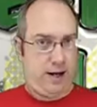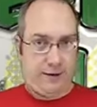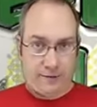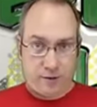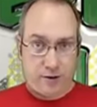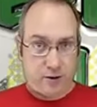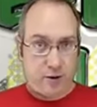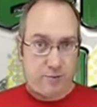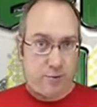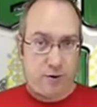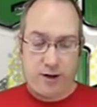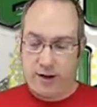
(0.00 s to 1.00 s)
After a
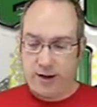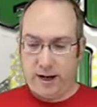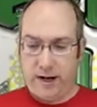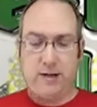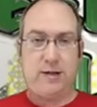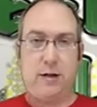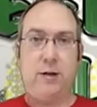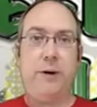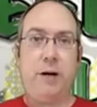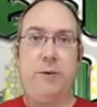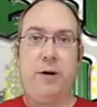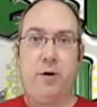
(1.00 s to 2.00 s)
certain point, it started
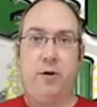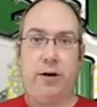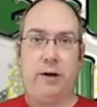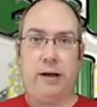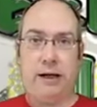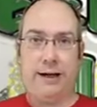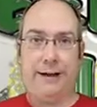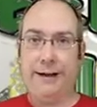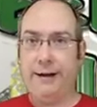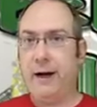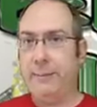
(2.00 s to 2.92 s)
becoming annoying, i.e.